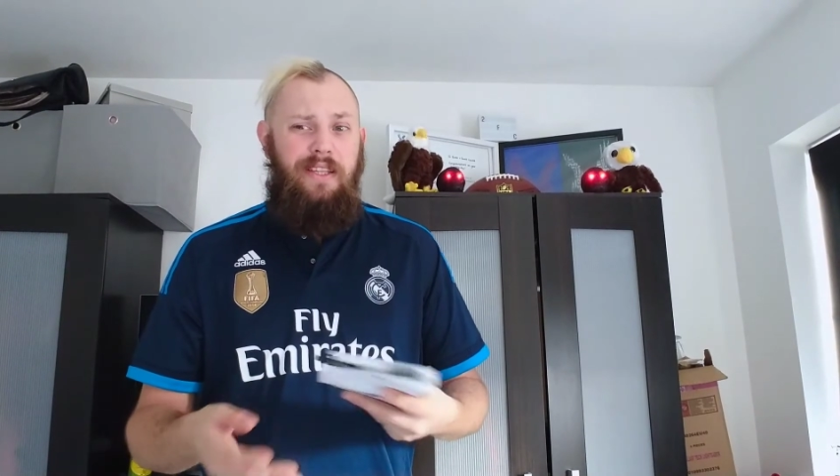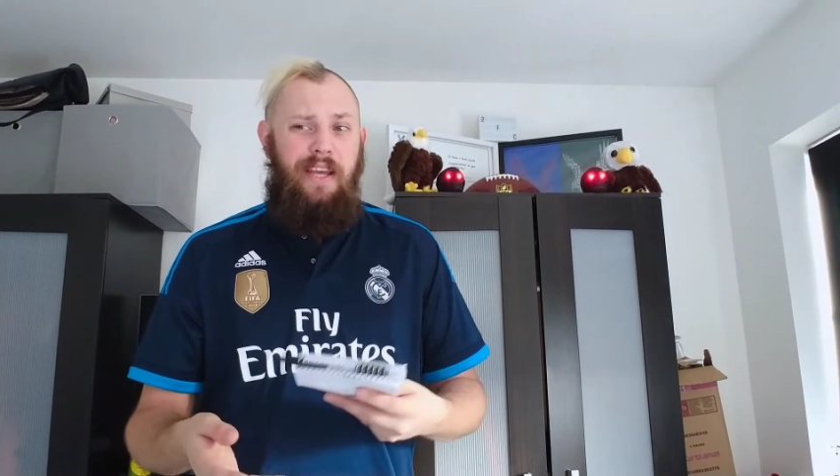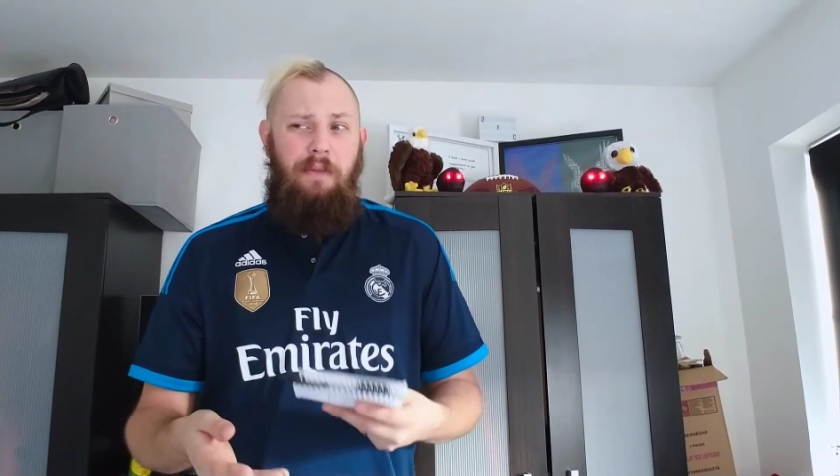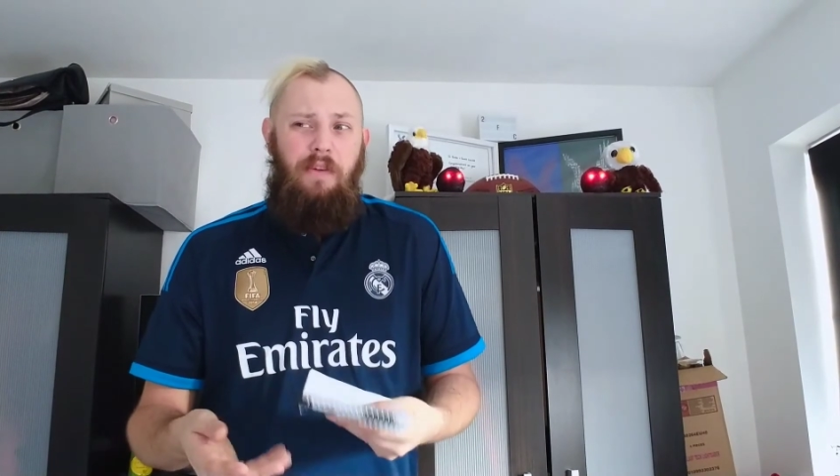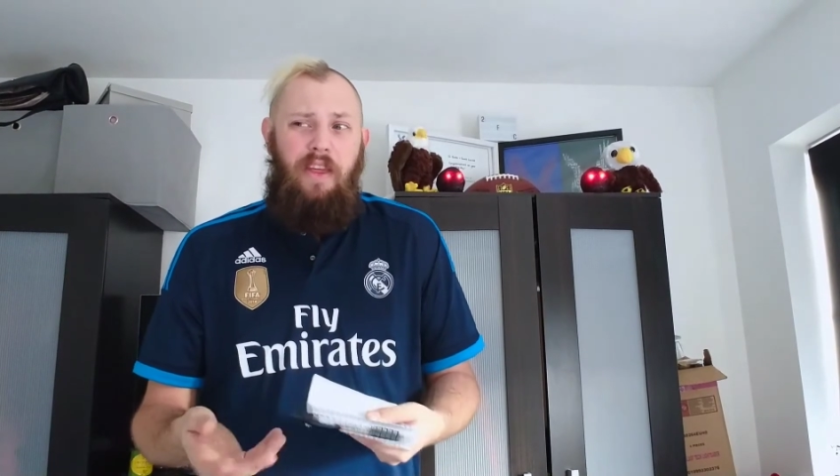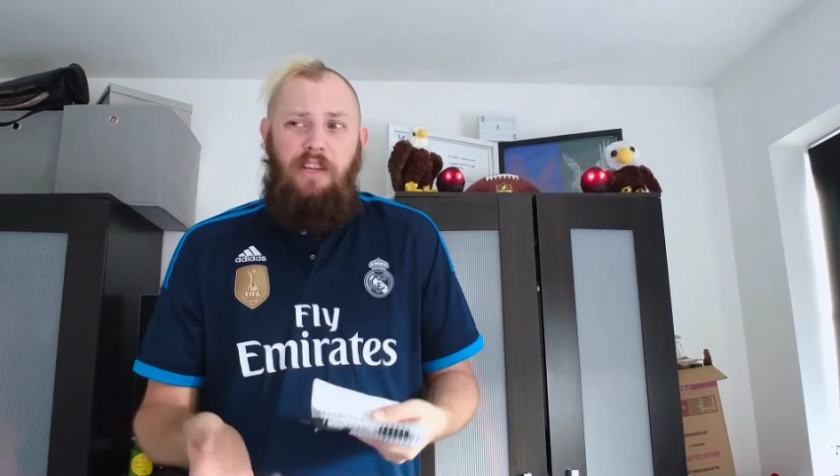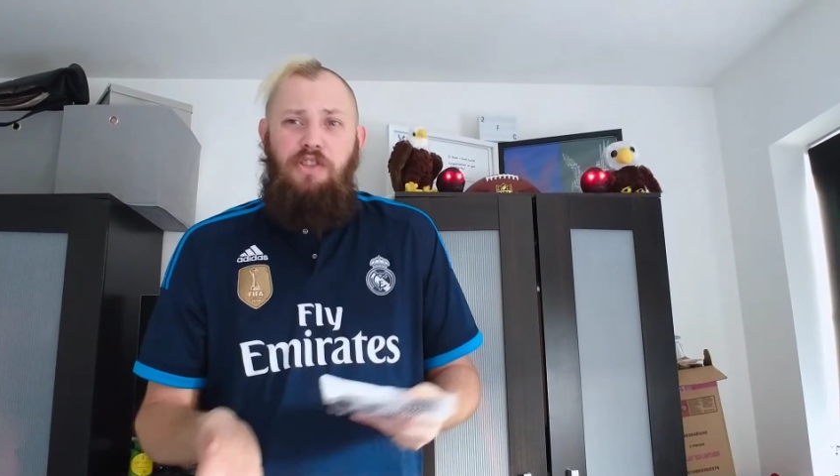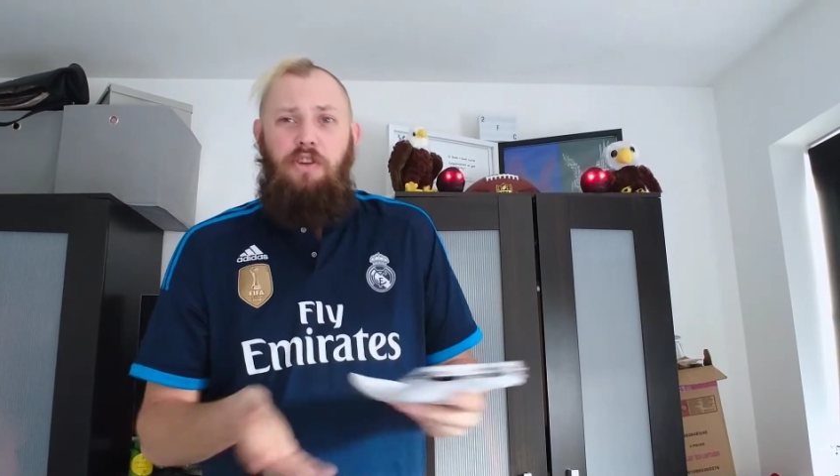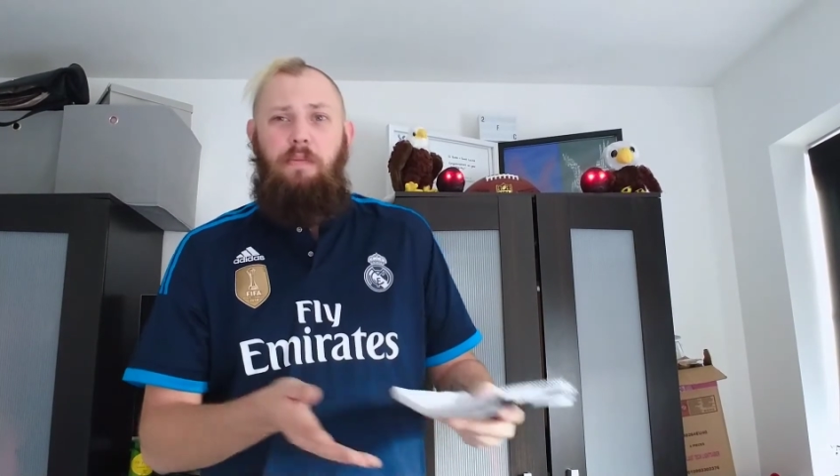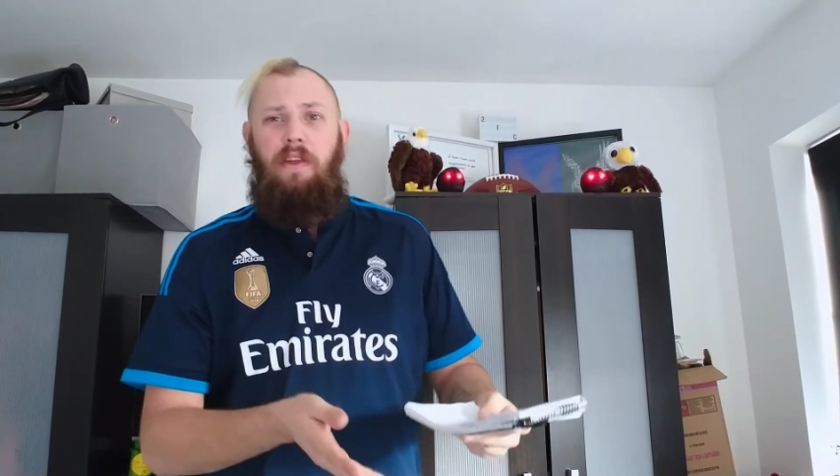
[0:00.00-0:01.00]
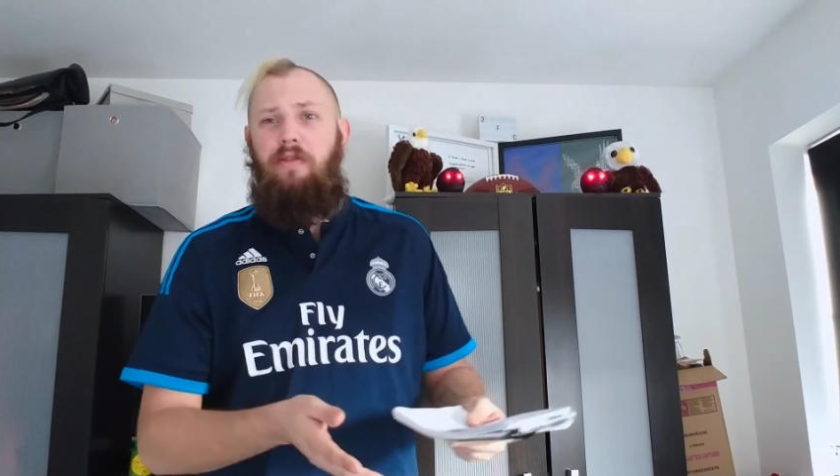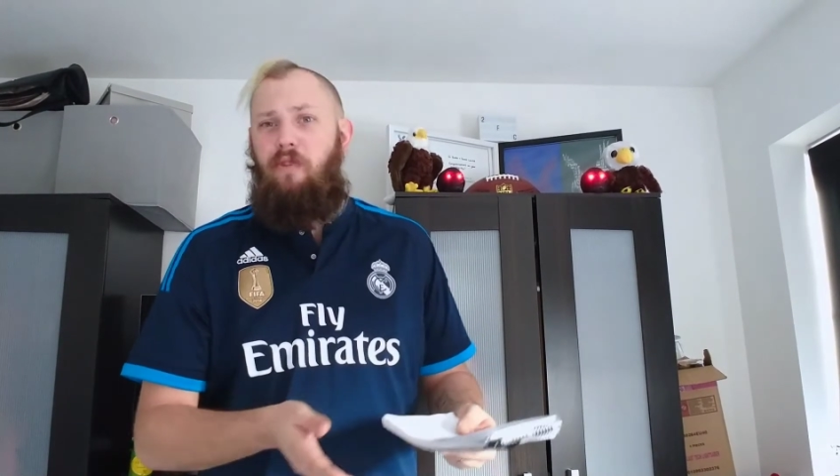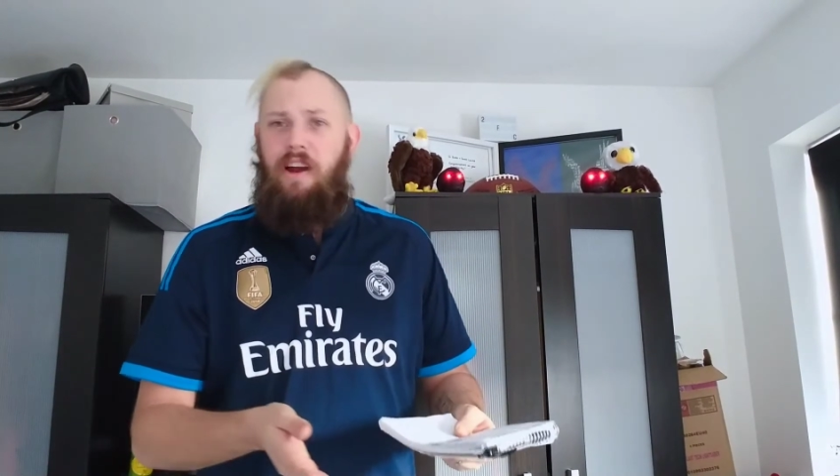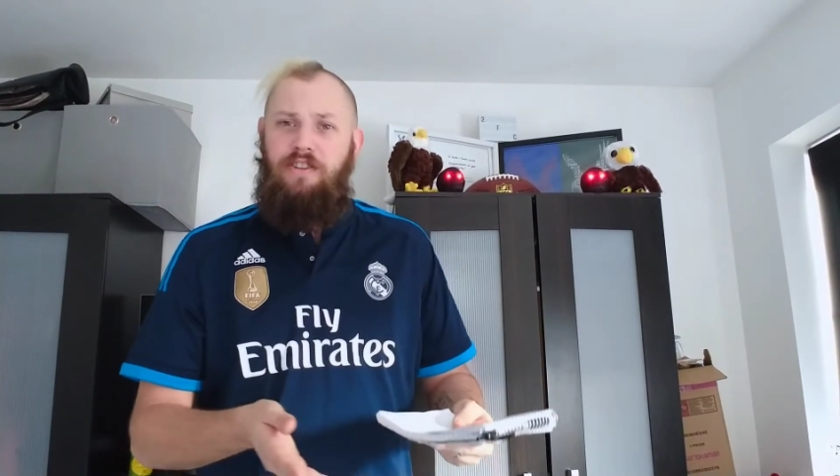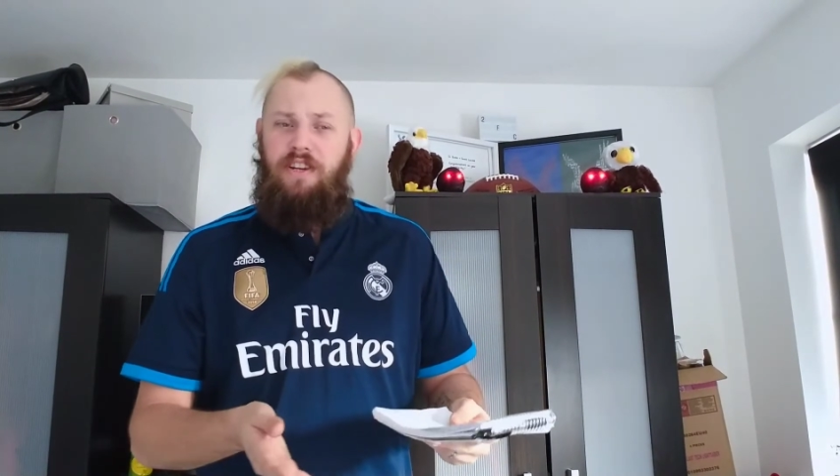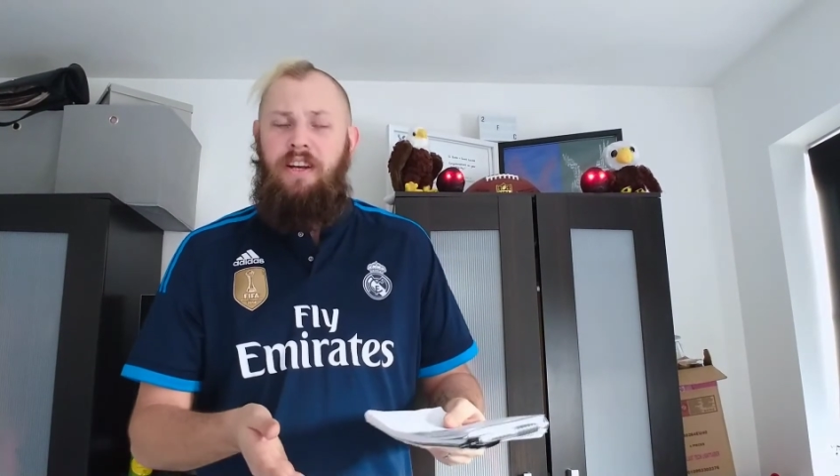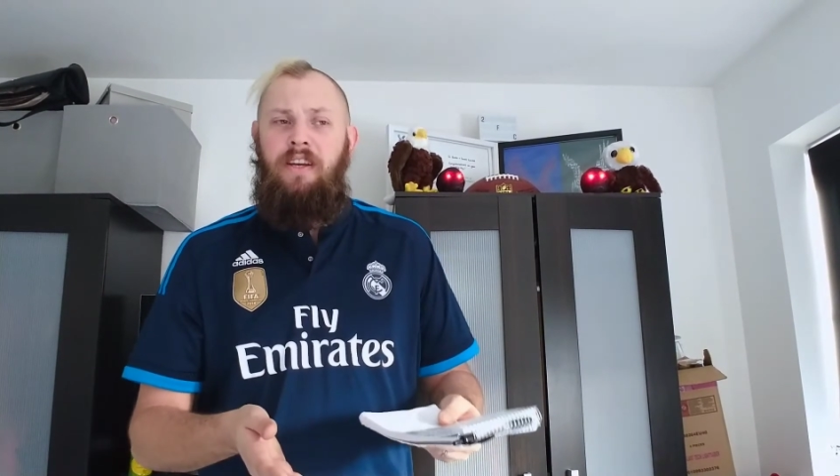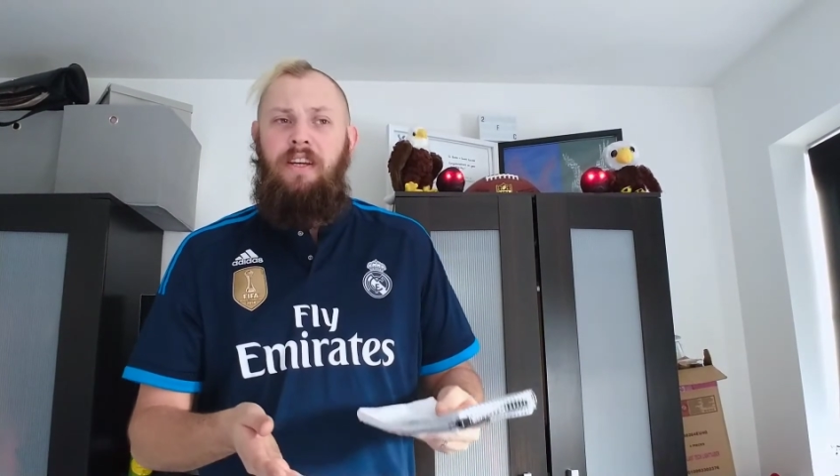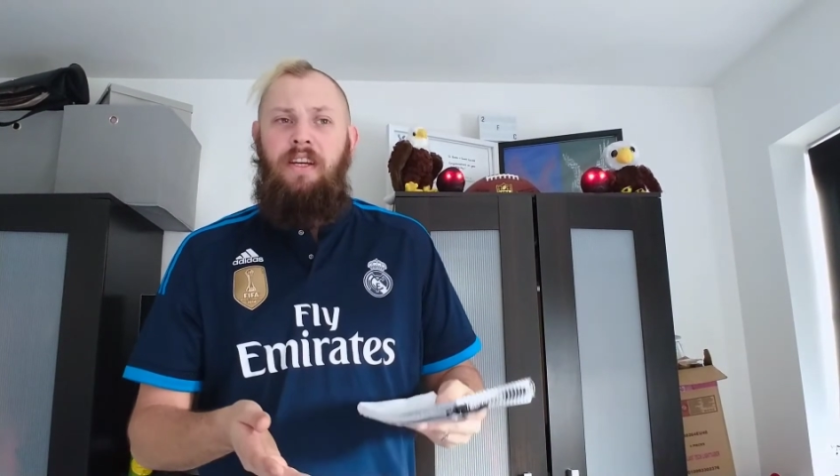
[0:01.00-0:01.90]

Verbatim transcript: a team that they should be thrashing.